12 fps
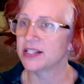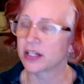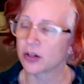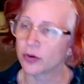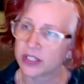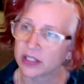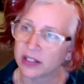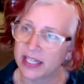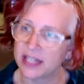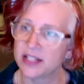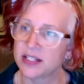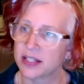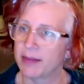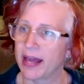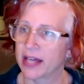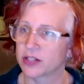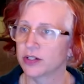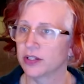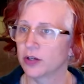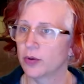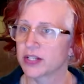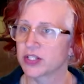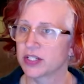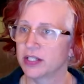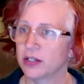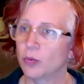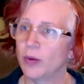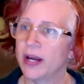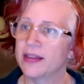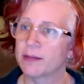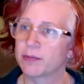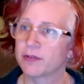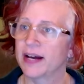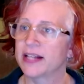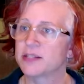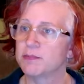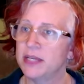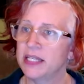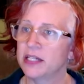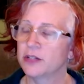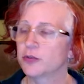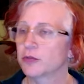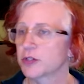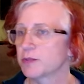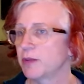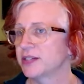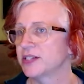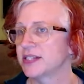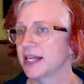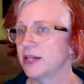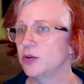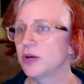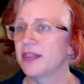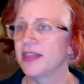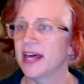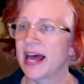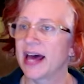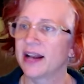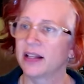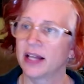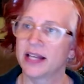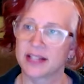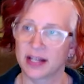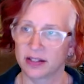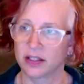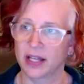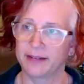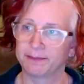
it going to lead to them answering the question in a way that provides meaningful responses that you can then analyze down the line?